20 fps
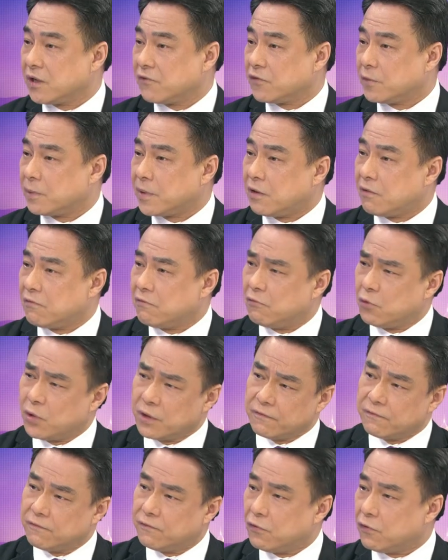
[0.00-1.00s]
have about,
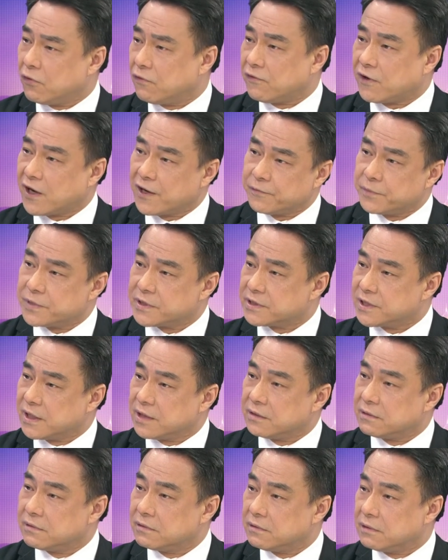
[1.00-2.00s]
what, 4 or
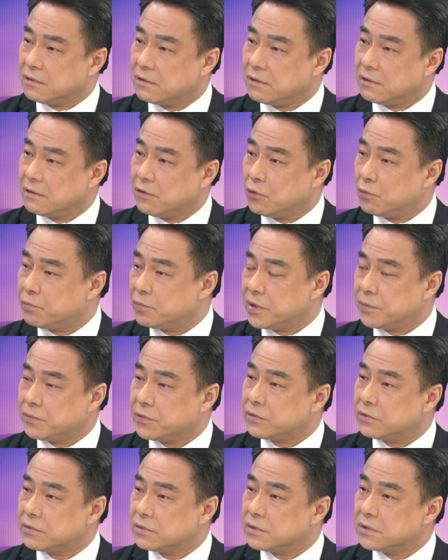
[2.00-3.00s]
5% old
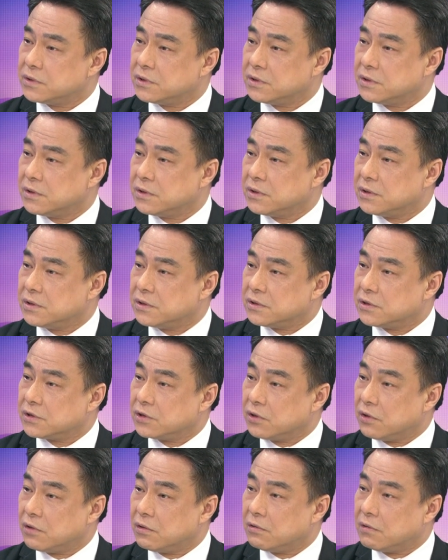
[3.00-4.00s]
people? Mm -hmm.
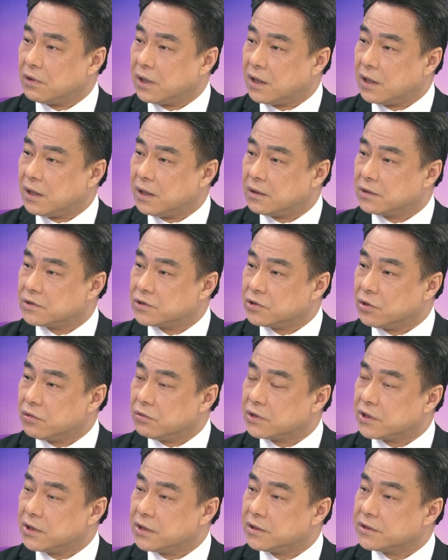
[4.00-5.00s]
So, uh,
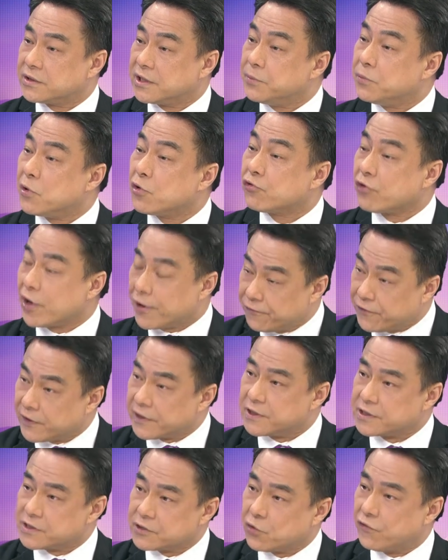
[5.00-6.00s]
so the
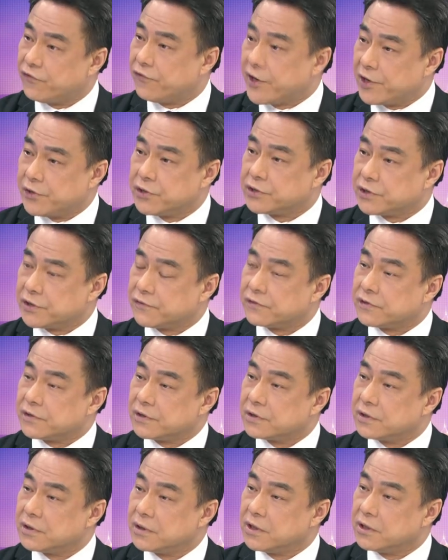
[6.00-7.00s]
demographic is very
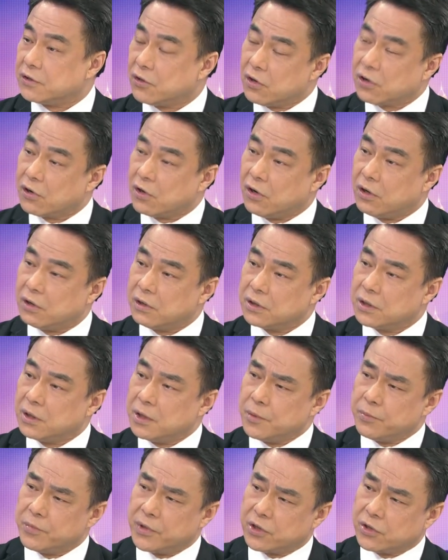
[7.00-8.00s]
different. In Hong Kong,
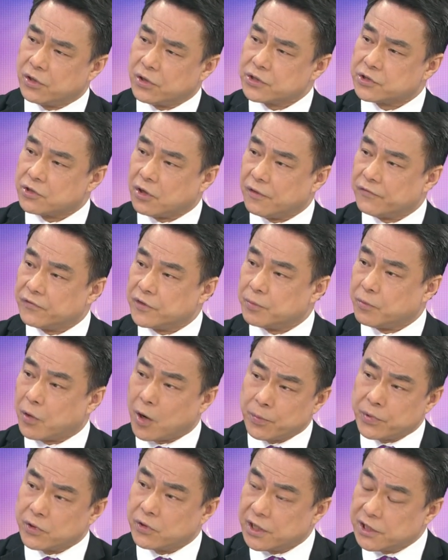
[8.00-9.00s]
because of the
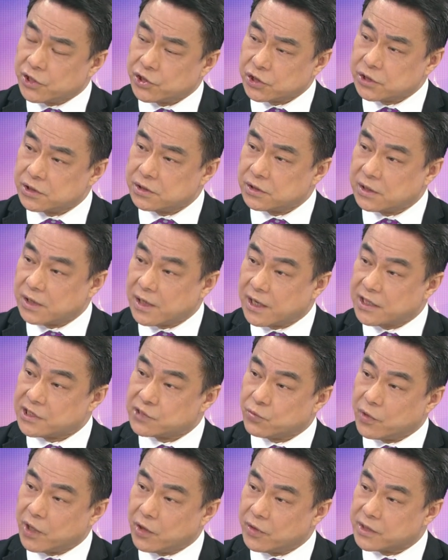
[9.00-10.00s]
population
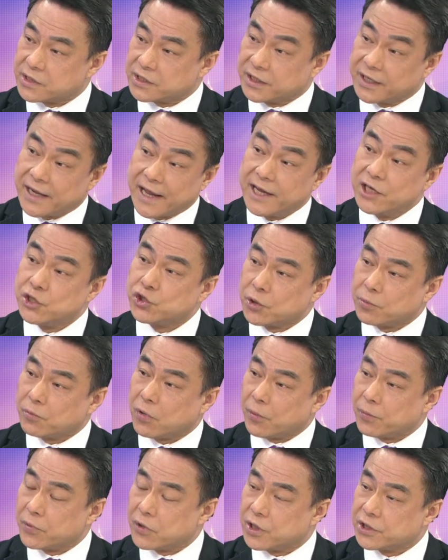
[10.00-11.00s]
as well as an aging
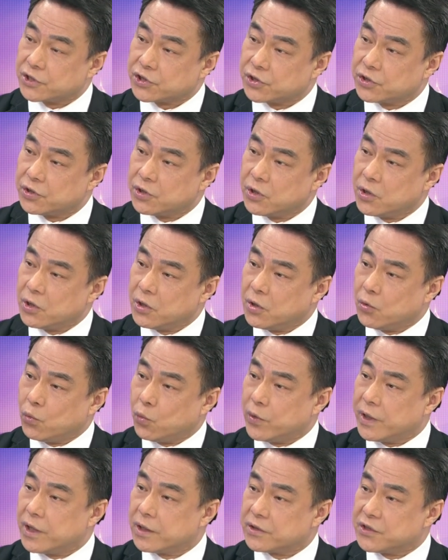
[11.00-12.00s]
population,
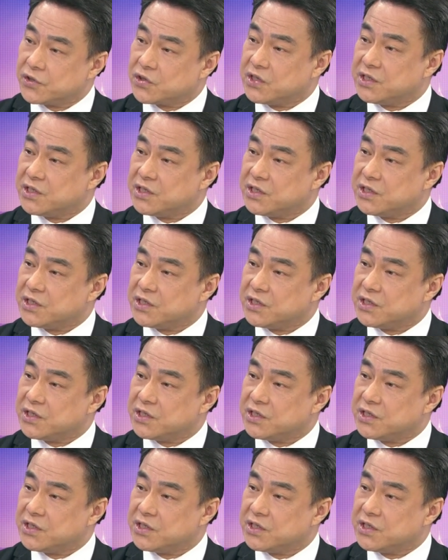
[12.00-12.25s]
we, the